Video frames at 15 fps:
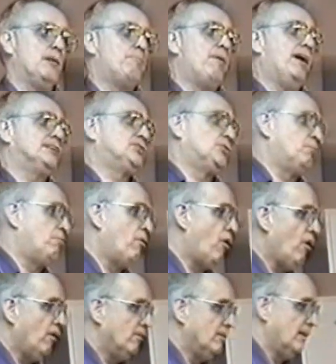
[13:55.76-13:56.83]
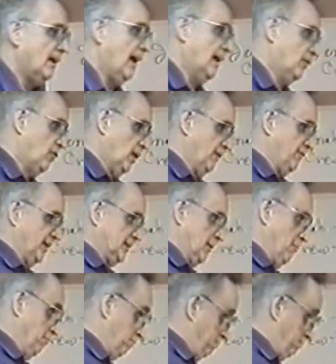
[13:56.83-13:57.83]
the Apostle Paul and all of his